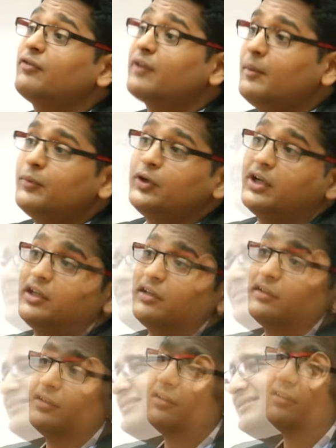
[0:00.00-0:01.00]
of
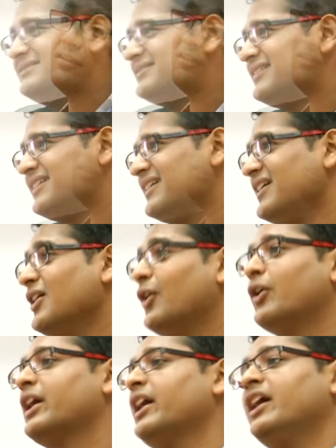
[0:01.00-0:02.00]
computer. Yes.
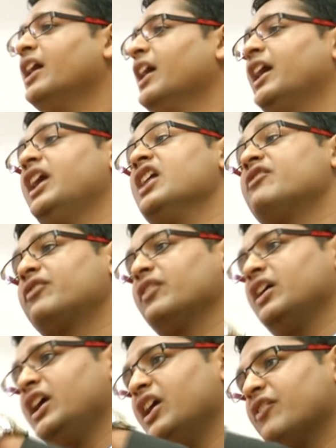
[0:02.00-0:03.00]
Okay. If
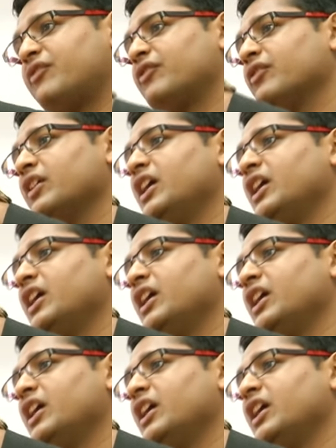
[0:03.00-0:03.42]
if